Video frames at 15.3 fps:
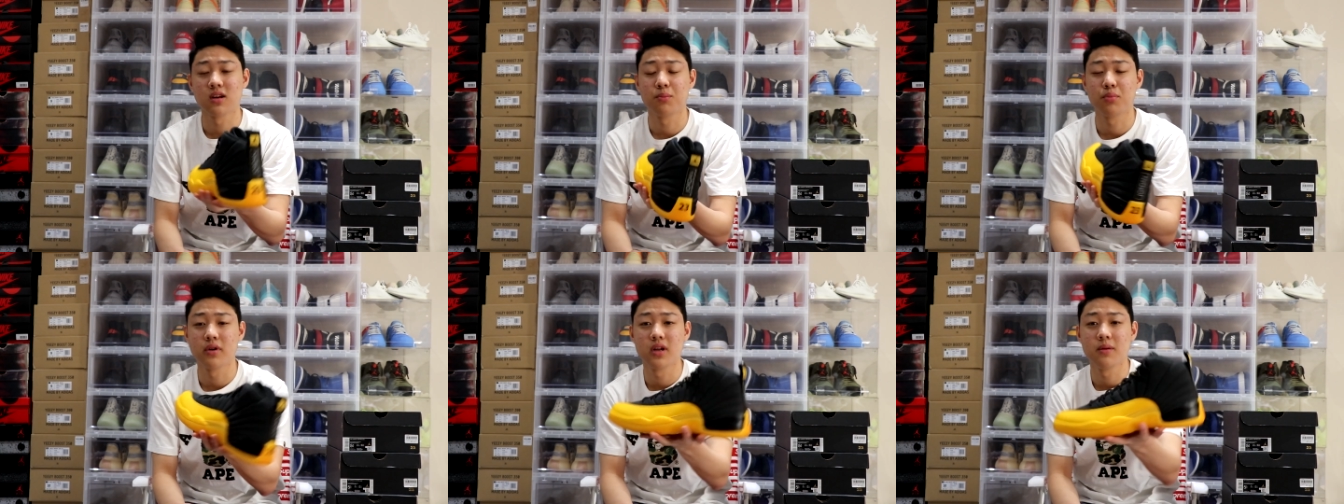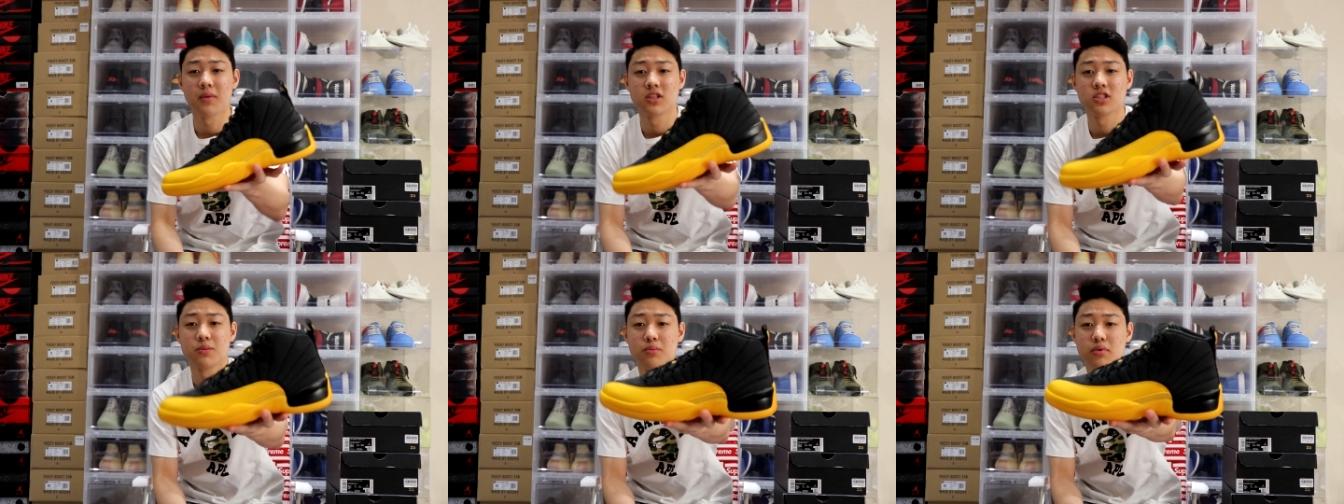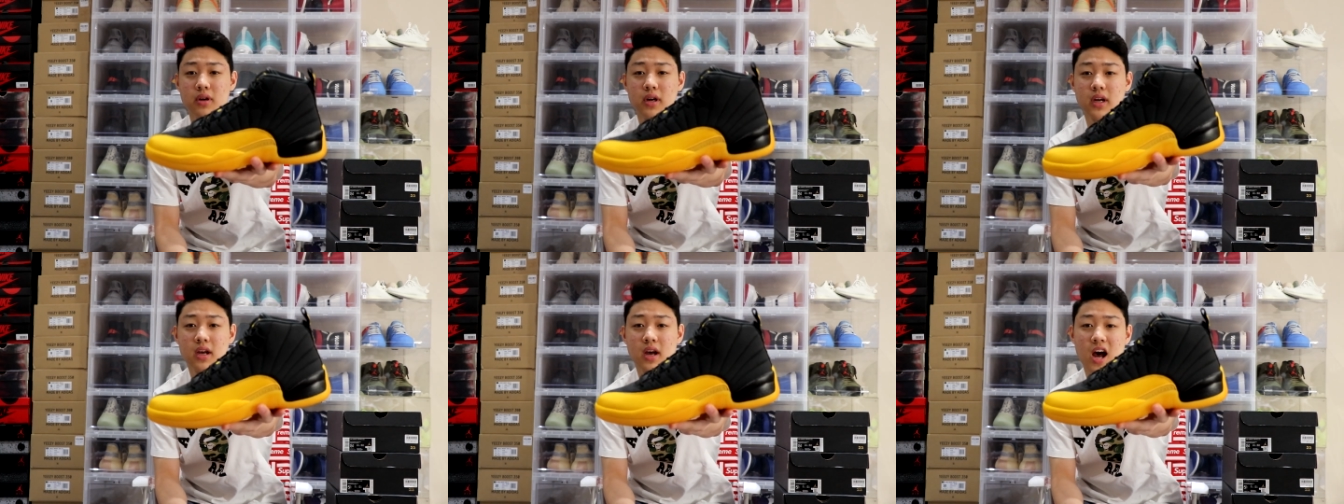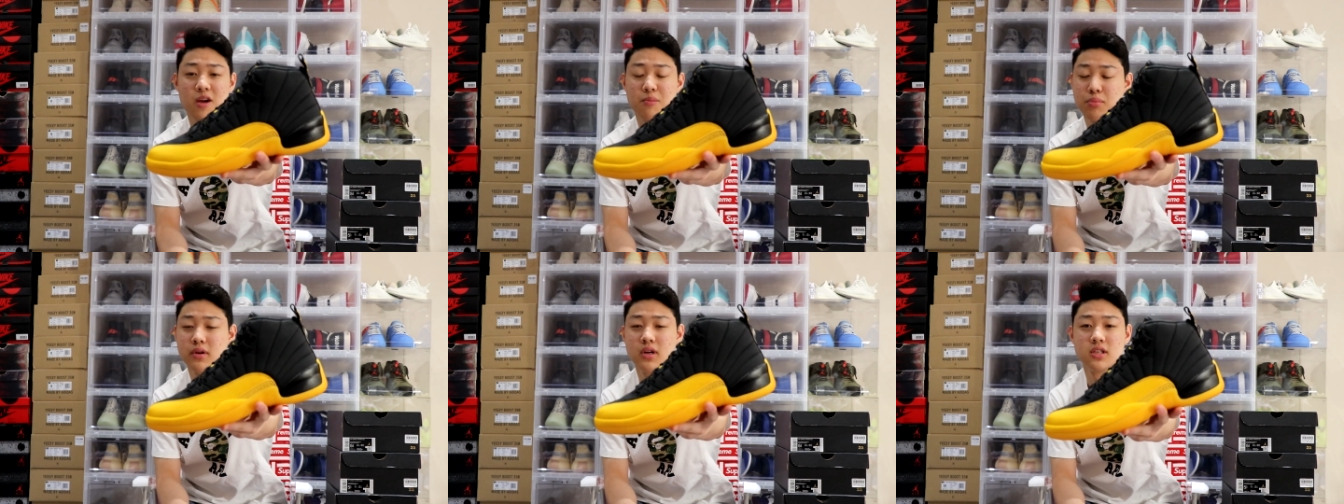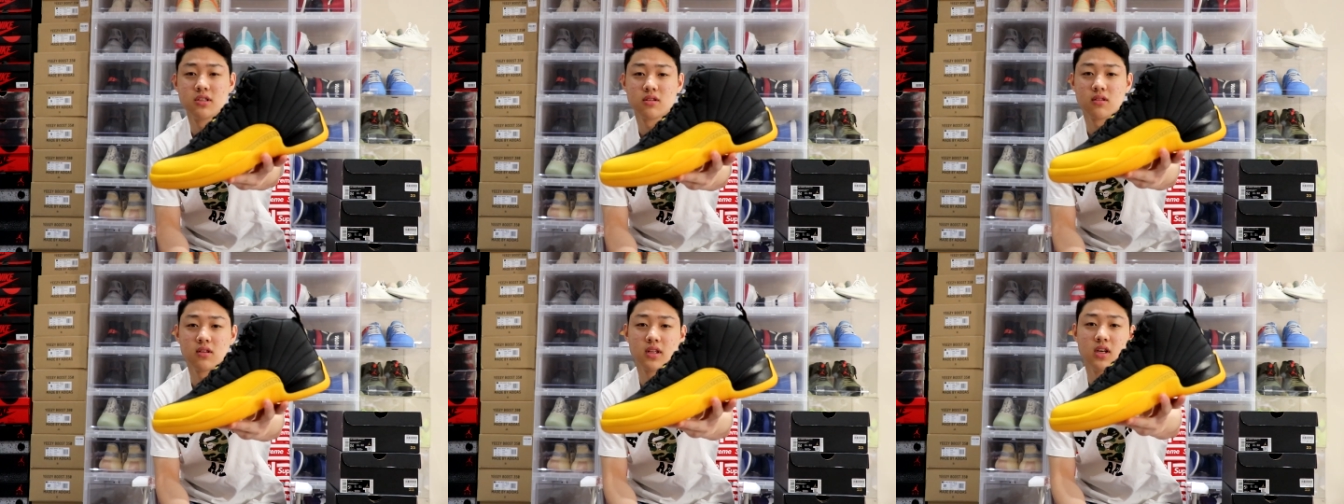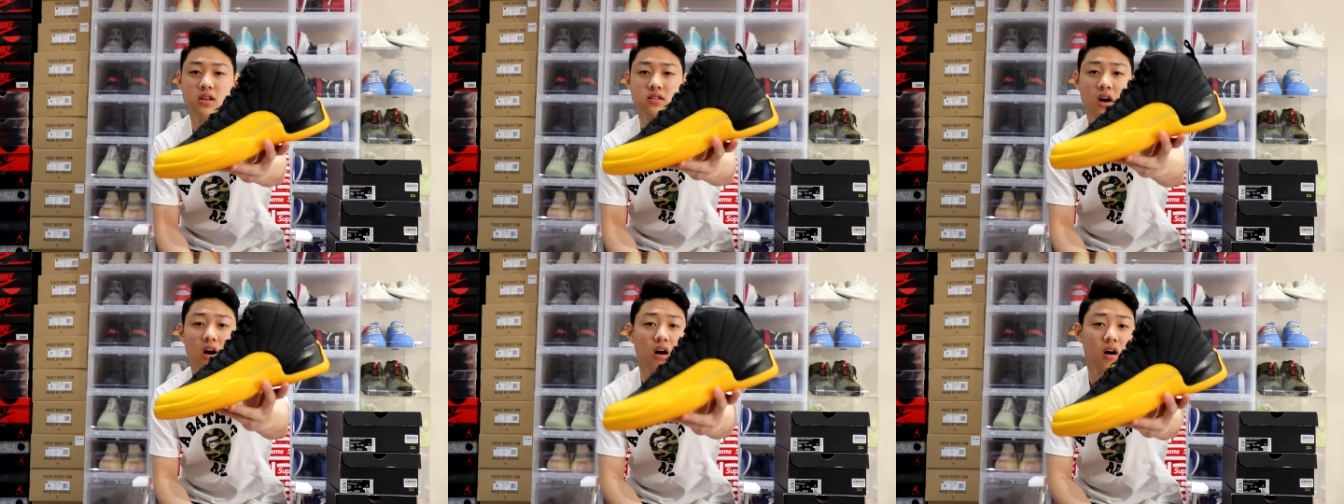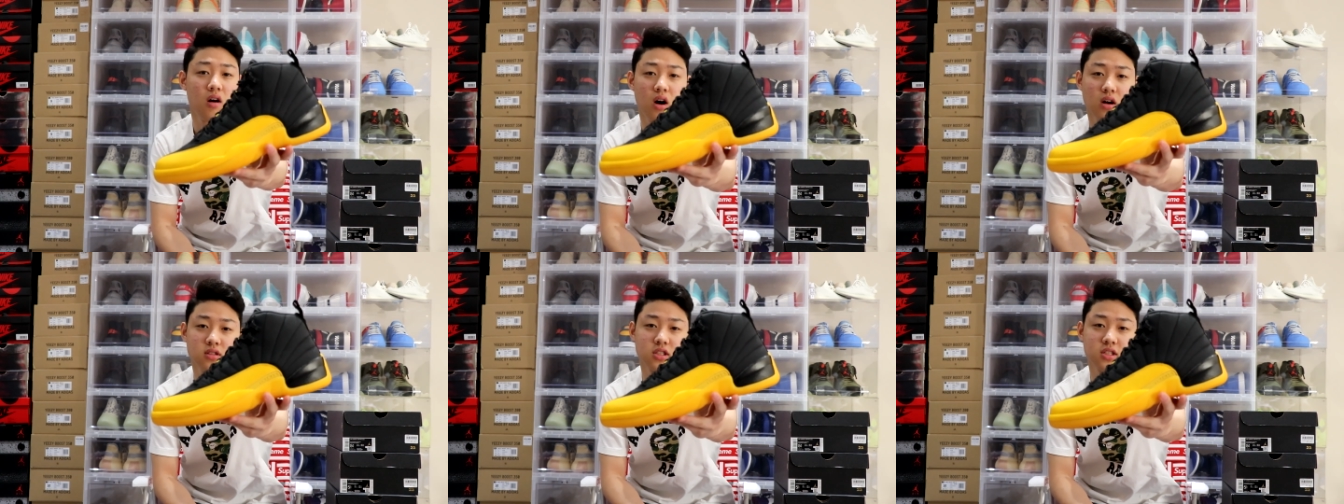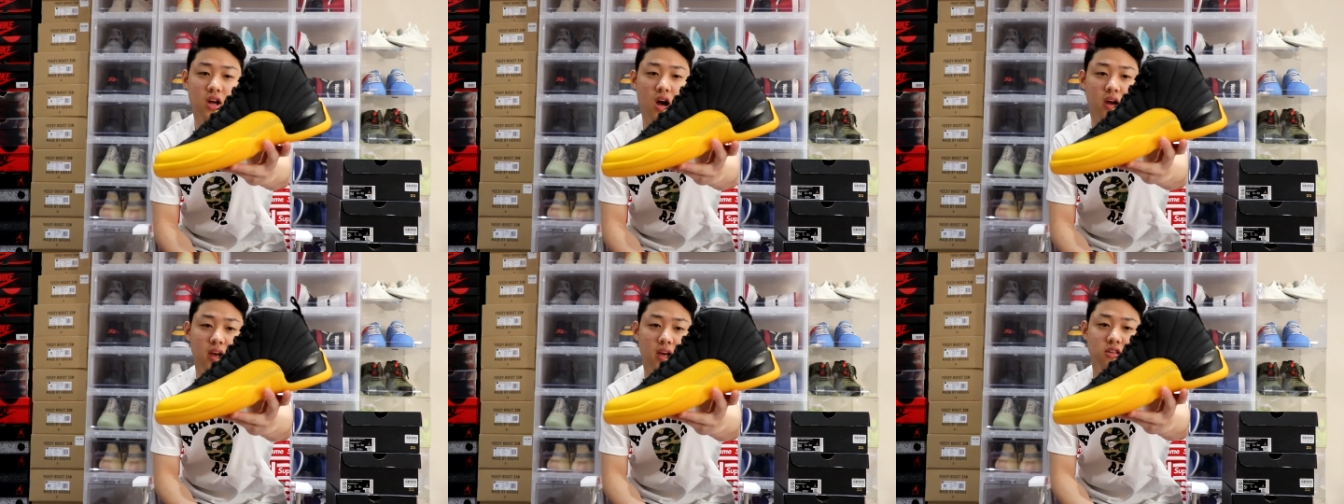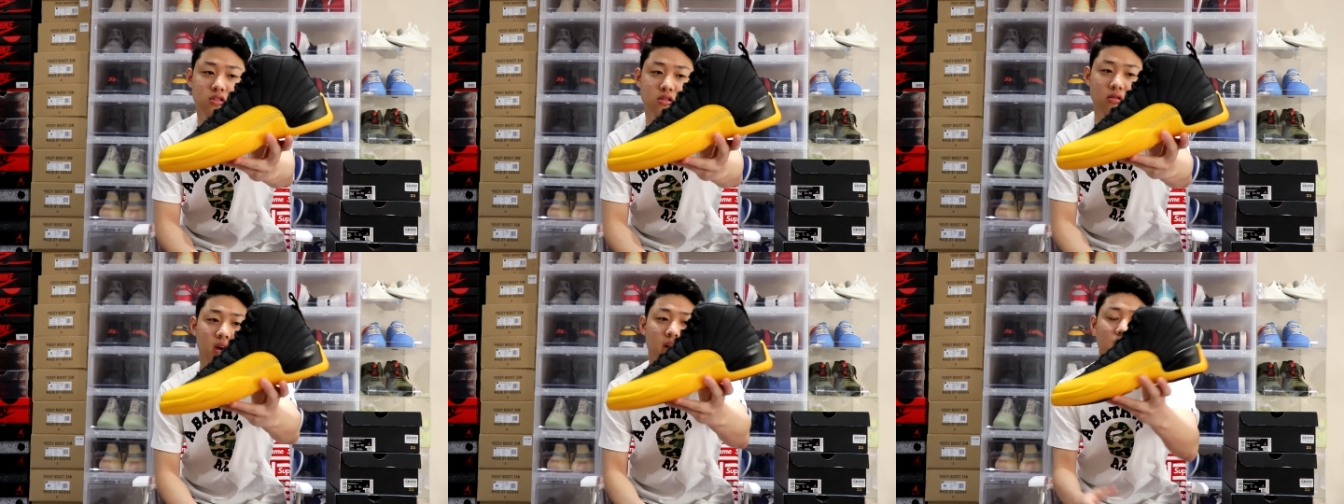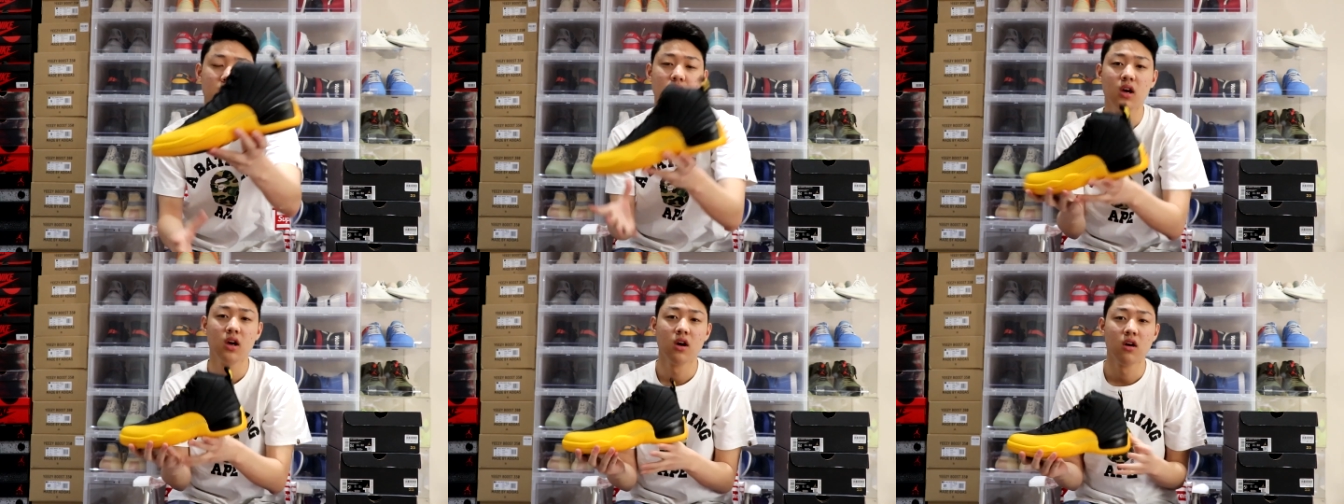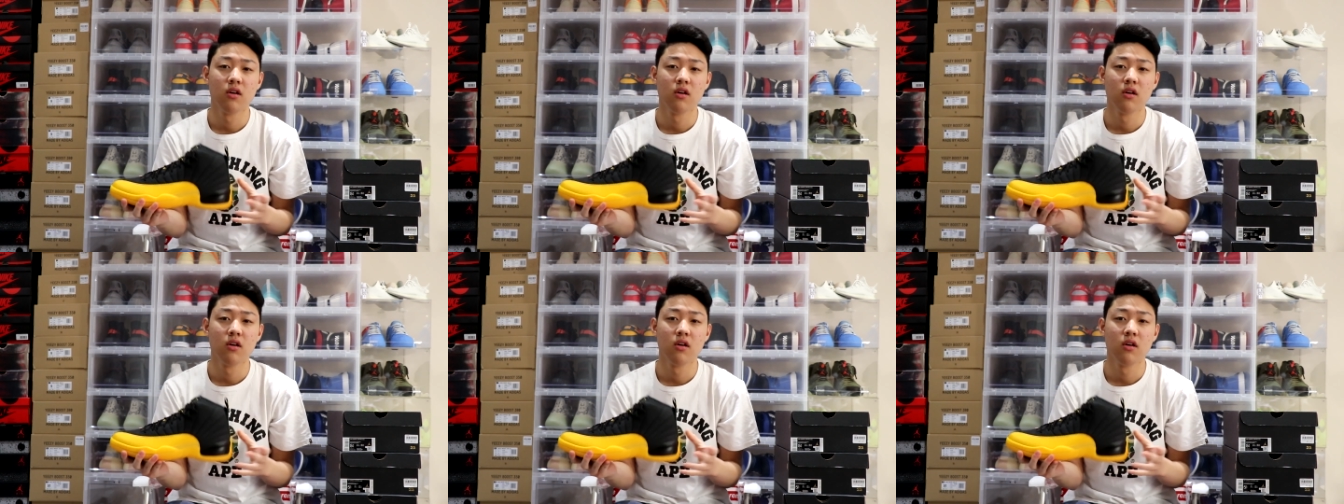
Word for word: are pretty much a brick. I pre-sold these all on StockX already.